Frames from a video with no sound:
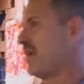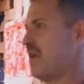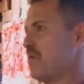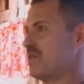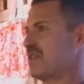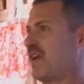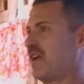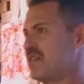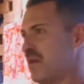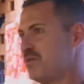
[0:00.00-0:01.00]
And it was like,
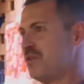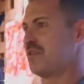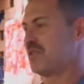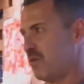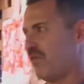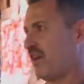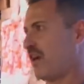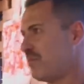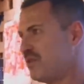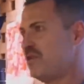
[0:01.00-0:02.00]
it's sort of like
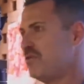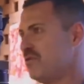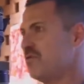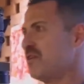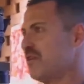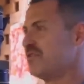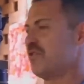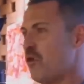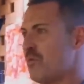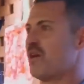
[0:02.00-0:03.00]
up to you to
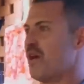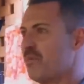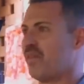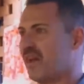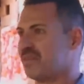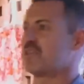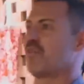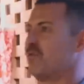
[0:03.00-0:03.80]
open it up and like discover